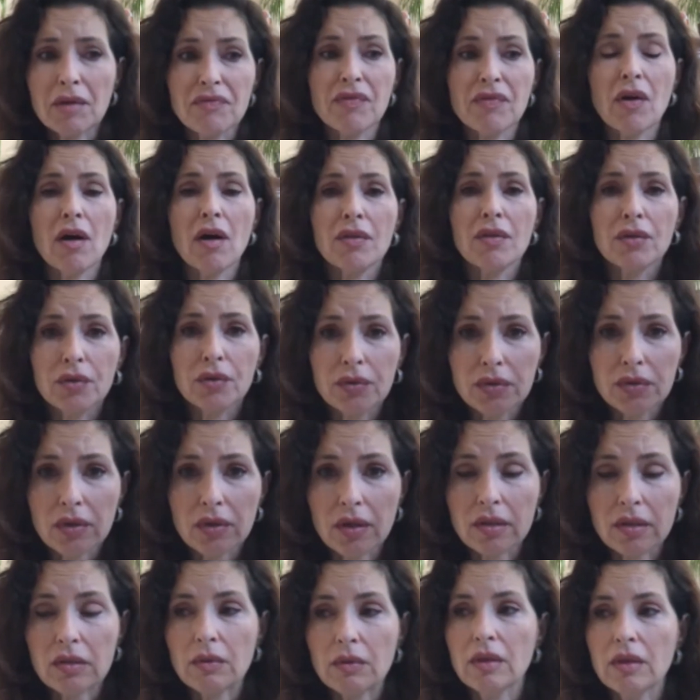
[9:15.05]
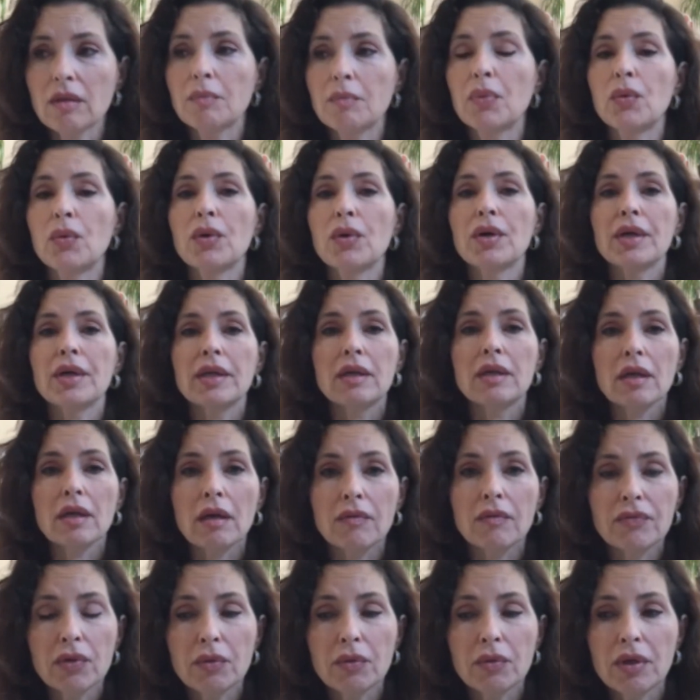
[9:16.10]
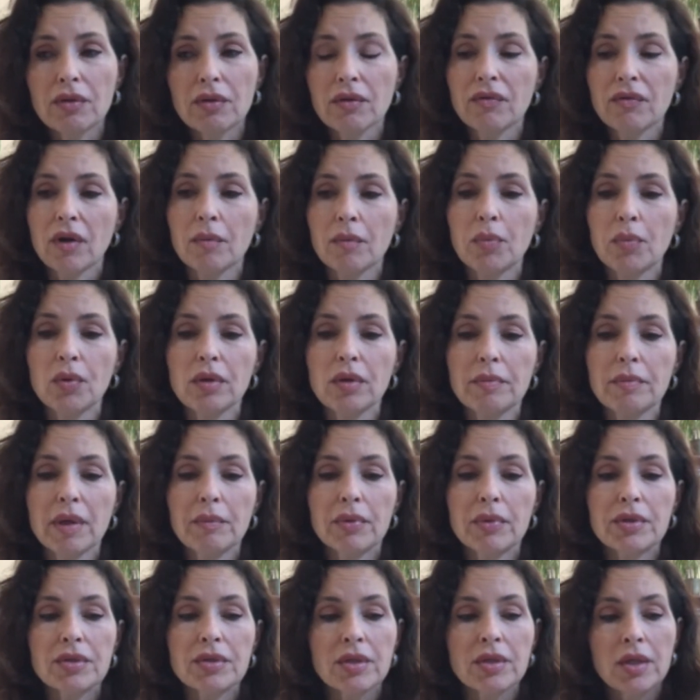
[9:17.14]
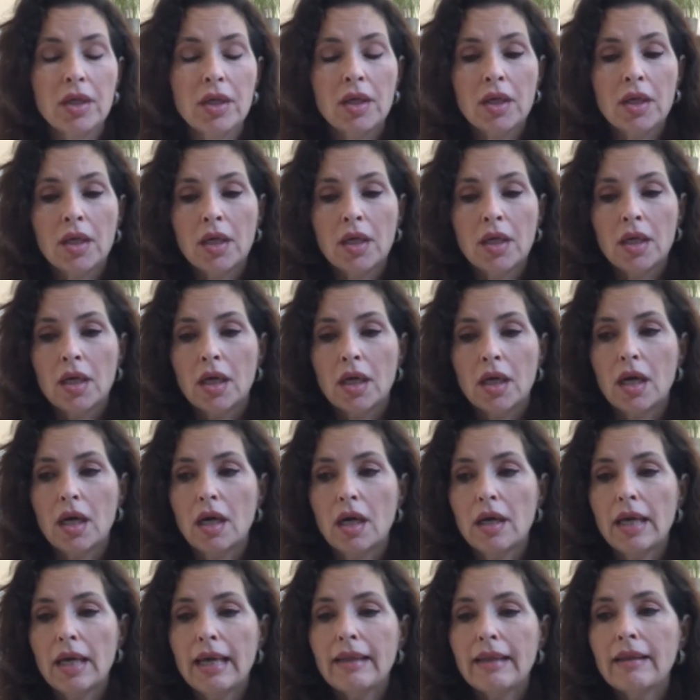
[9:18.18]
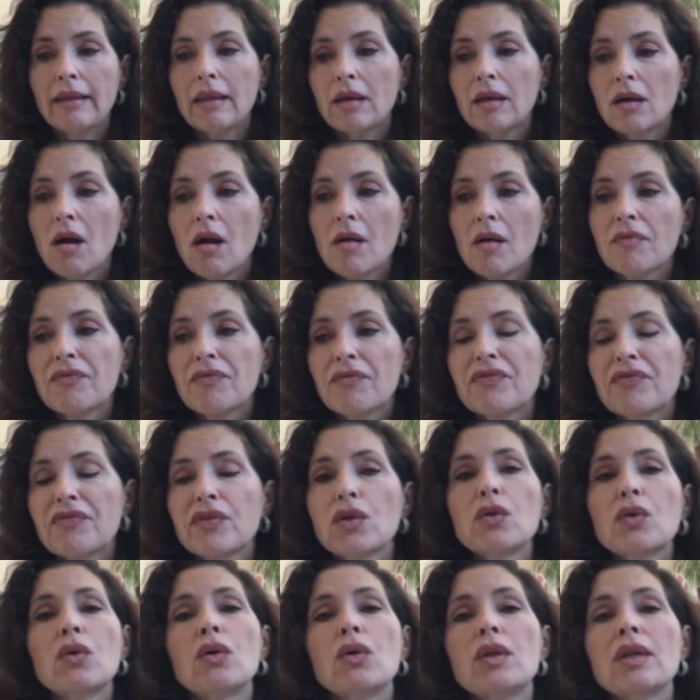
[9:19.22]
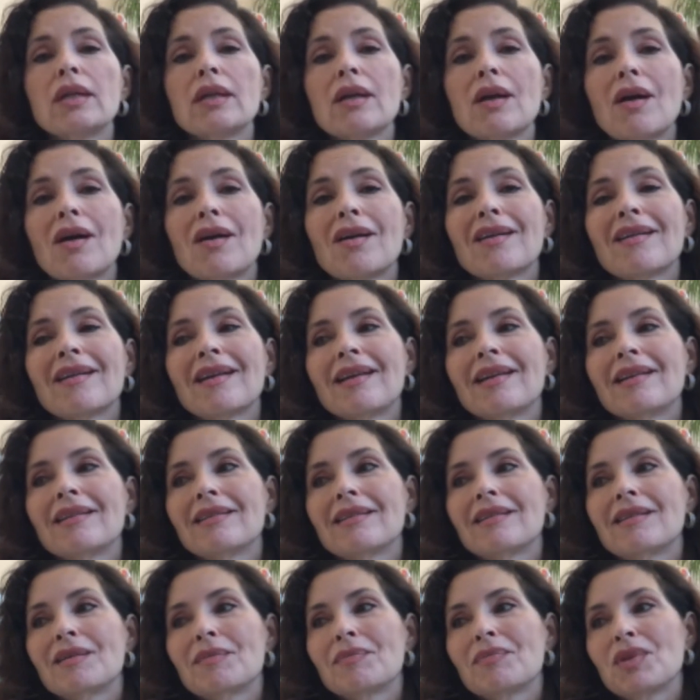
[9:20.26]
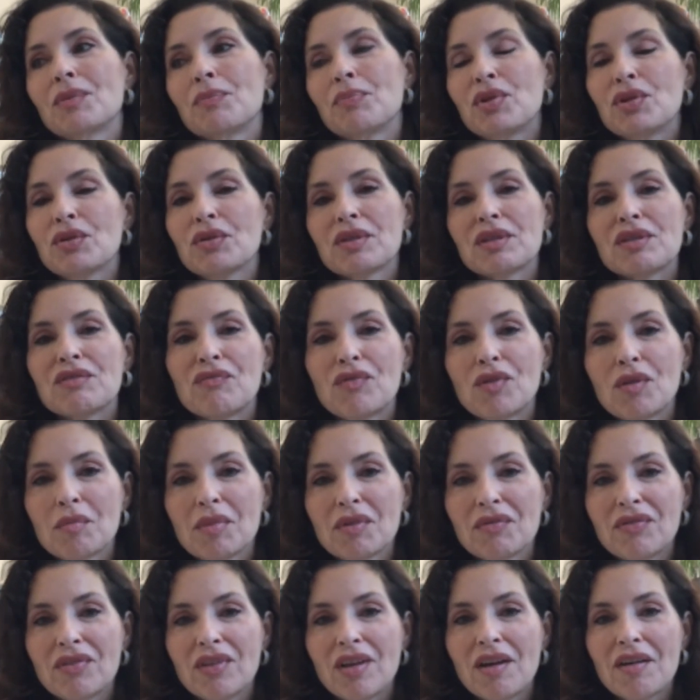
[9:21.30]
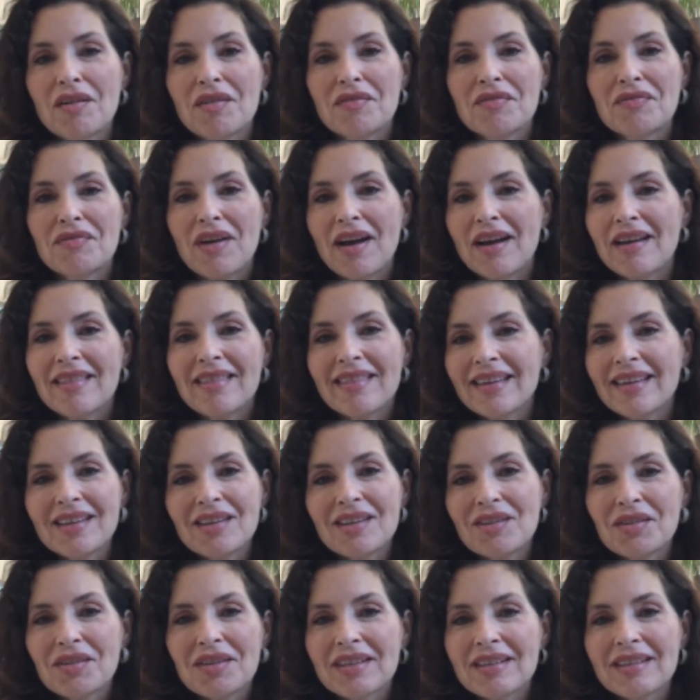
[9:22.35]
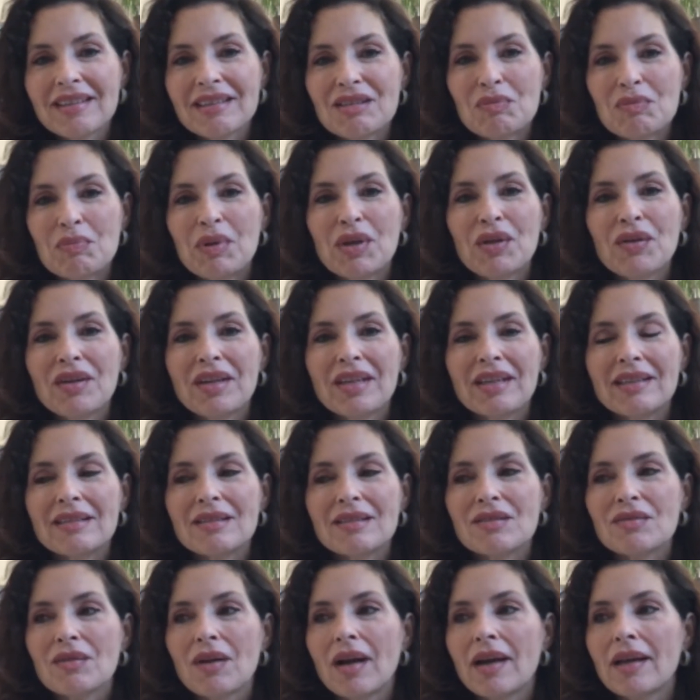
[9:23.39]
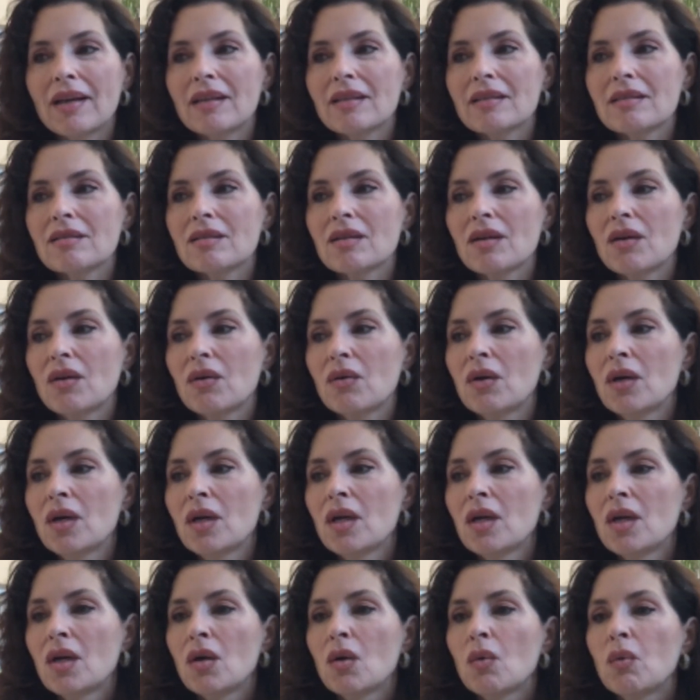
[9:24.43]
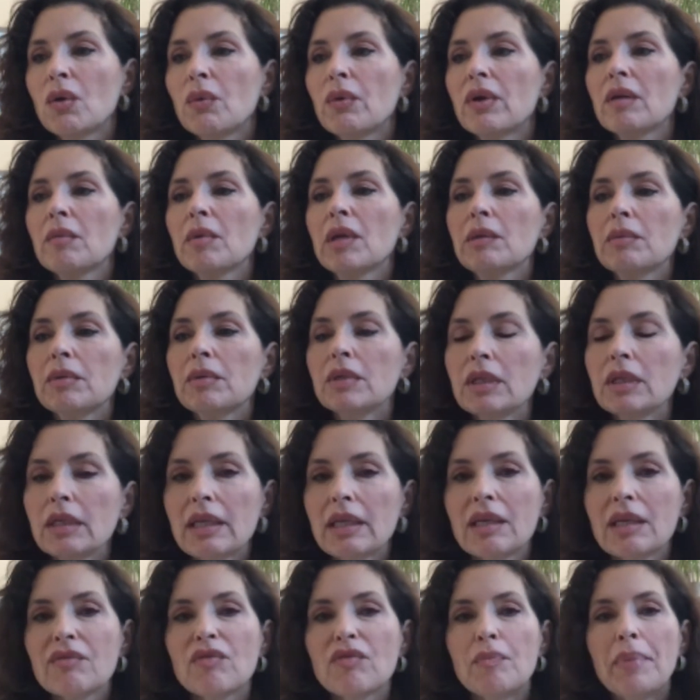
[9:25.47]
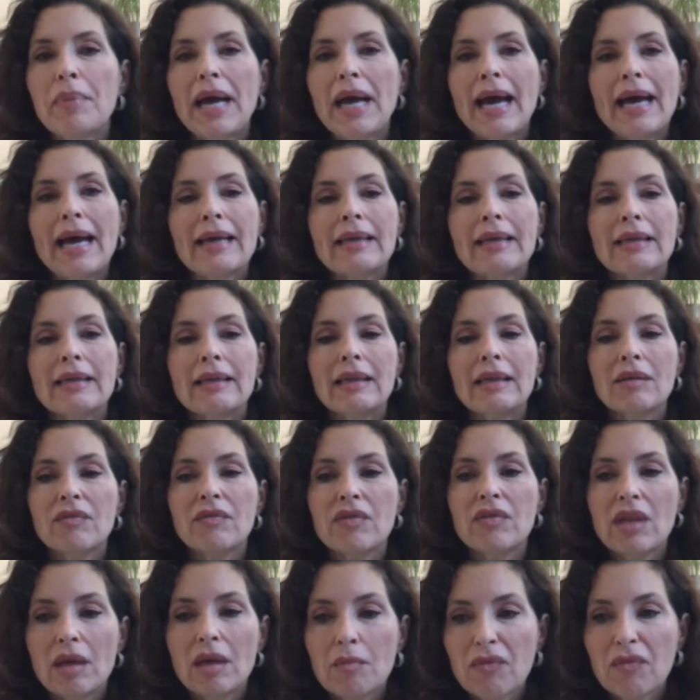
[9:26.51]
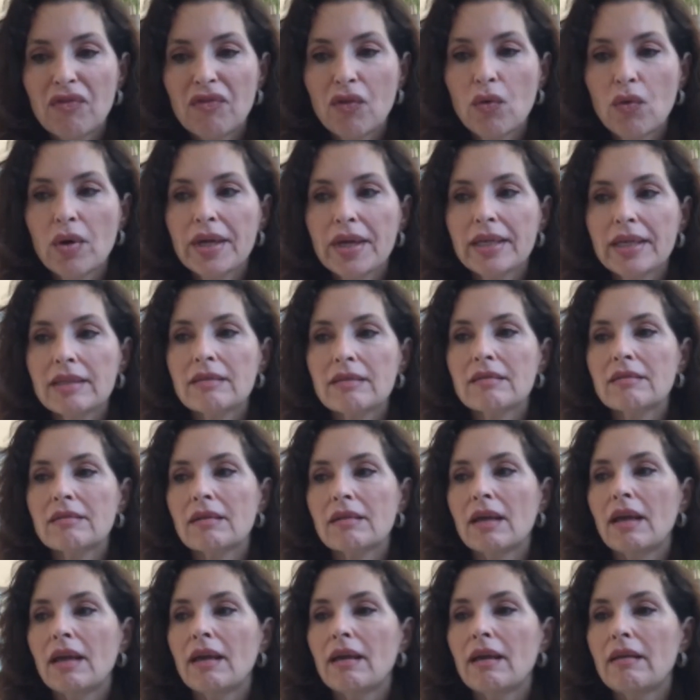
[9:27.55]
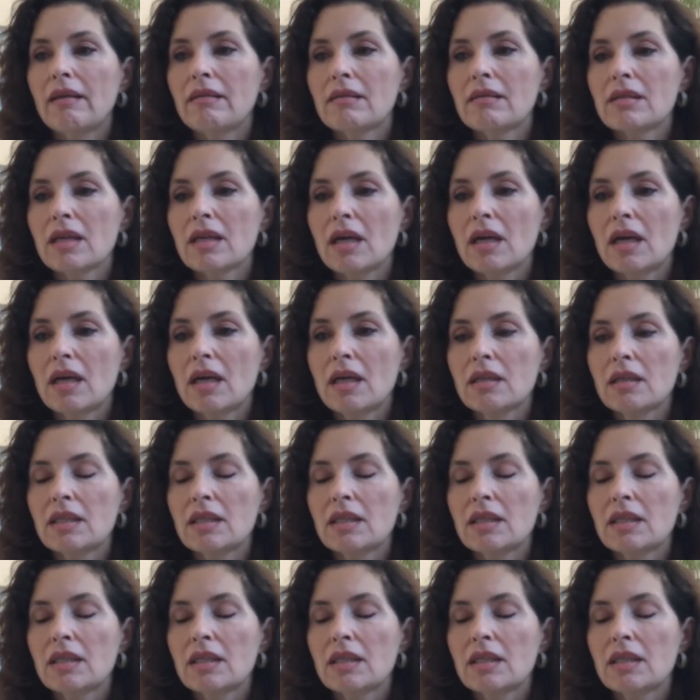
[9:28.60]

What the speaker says: my father, who's also on the board, and a few other of our board members. And they're our fuel and the purest form of love I think you could experience, right? And so we want to be able to give back and give them voice, and